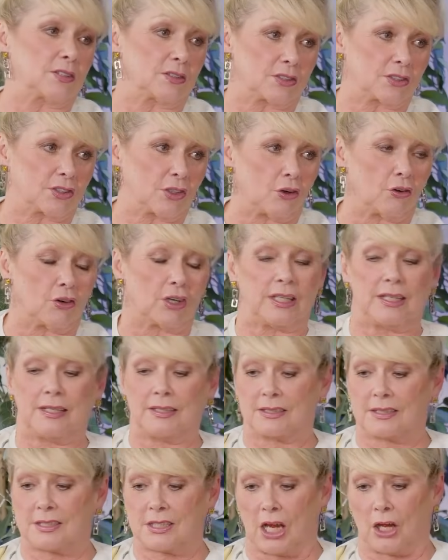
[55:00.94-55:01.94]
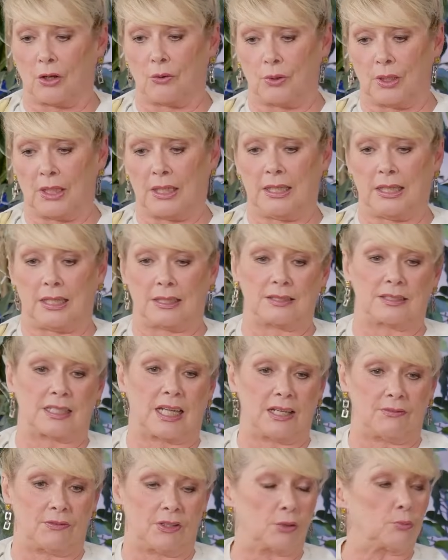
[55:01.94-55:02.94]
sorry, Tony and
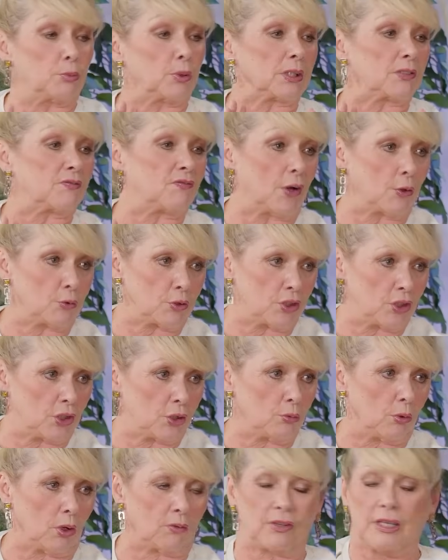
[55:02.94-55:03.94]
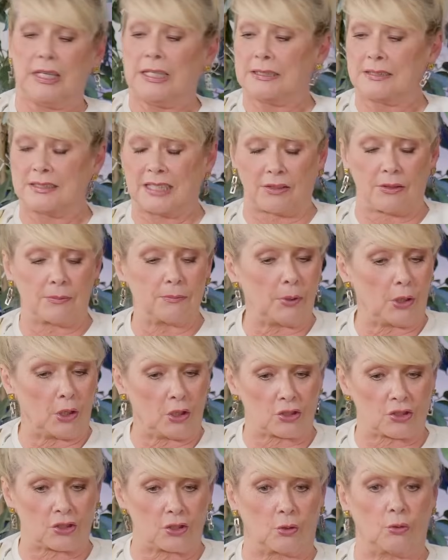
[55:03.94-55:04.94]
David, we're voting you off. Nothing
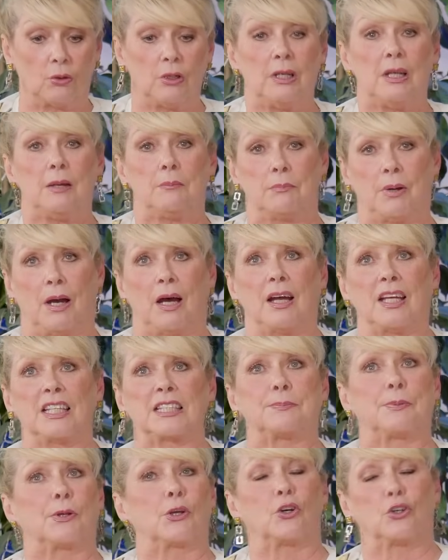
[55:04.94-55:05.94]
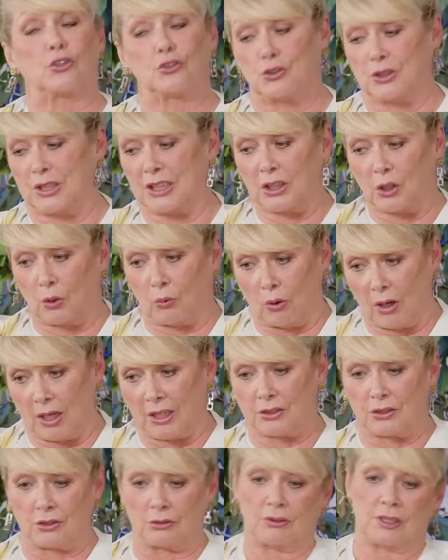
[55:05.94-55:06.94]
personal, but it's because you didn't
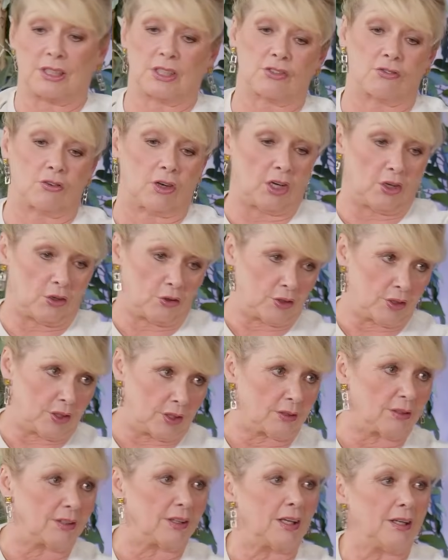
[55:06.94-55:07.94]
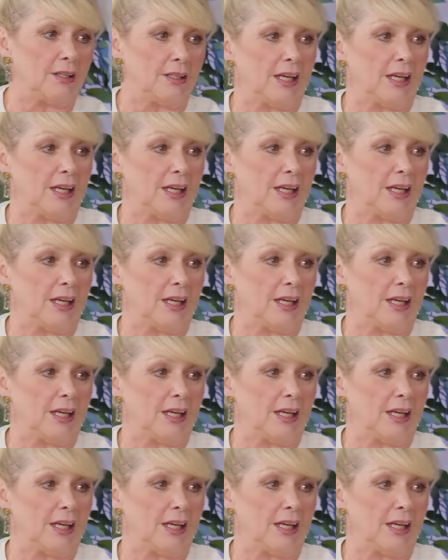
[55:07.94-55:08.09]
quite do this right, or you didn't.